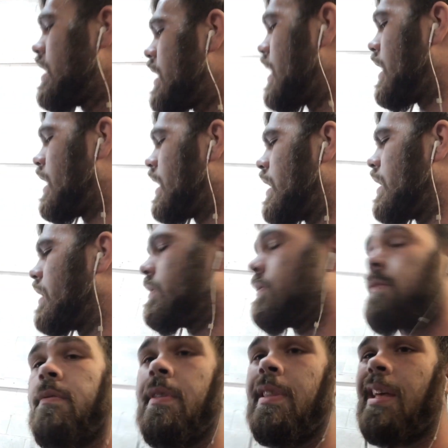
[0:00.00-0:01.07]
And
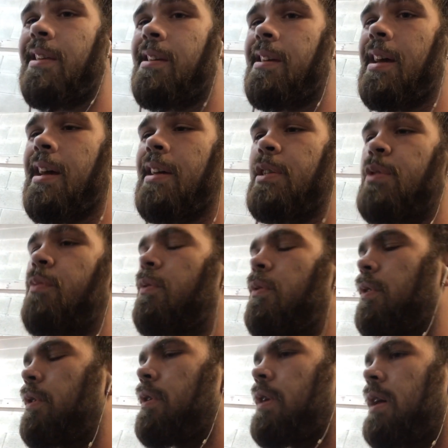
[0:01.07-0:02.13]
thank you guys
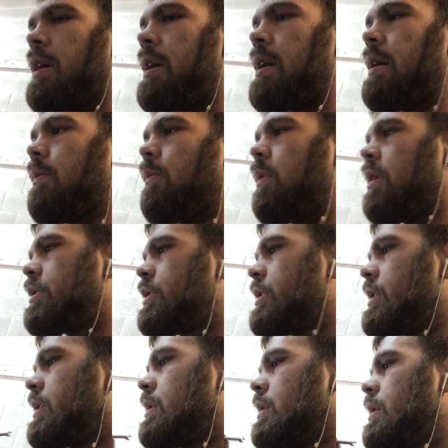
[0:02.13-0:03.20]
for
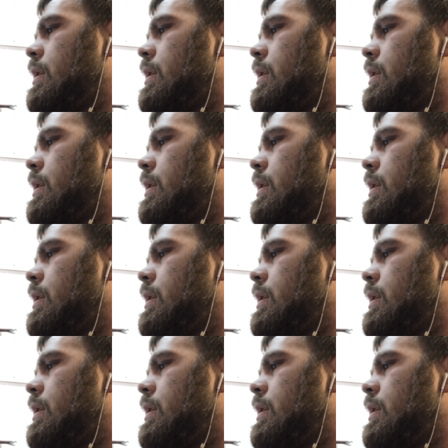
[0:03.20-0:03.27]
watching.